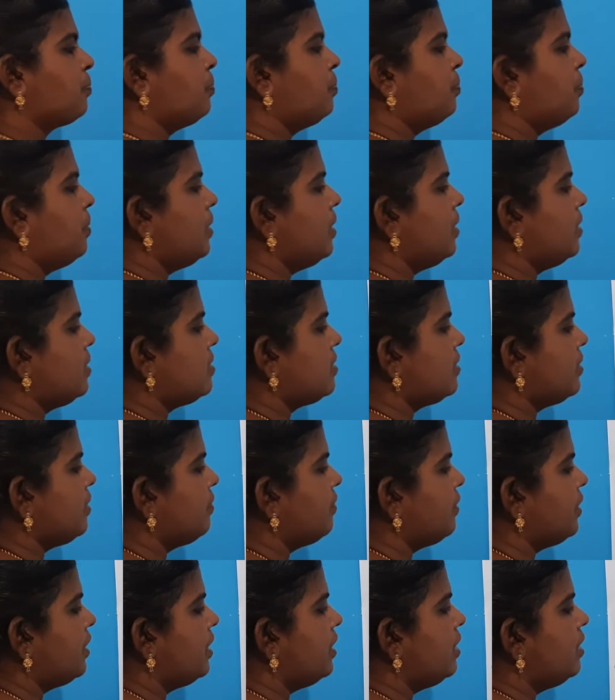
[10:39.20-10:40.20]
parts
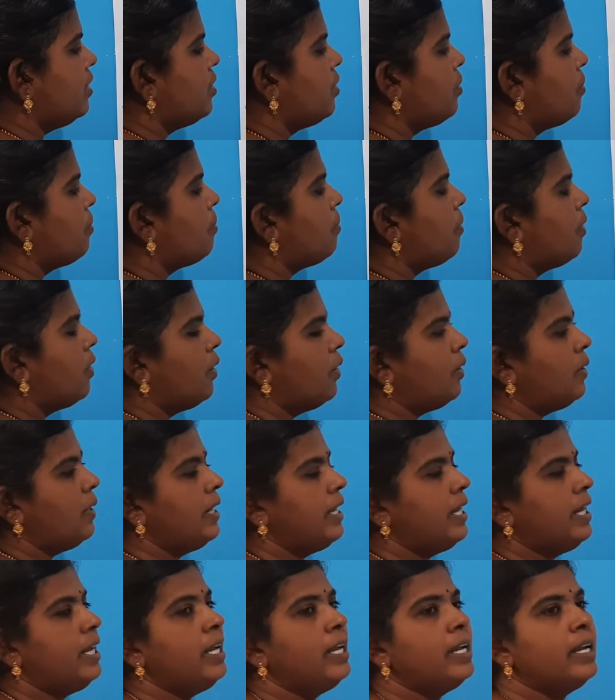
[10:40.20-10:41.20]
of a
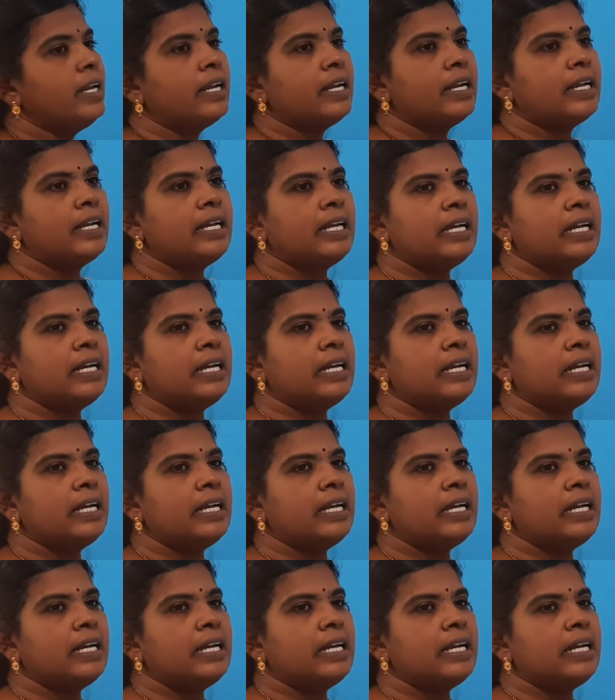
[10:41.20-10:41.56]
body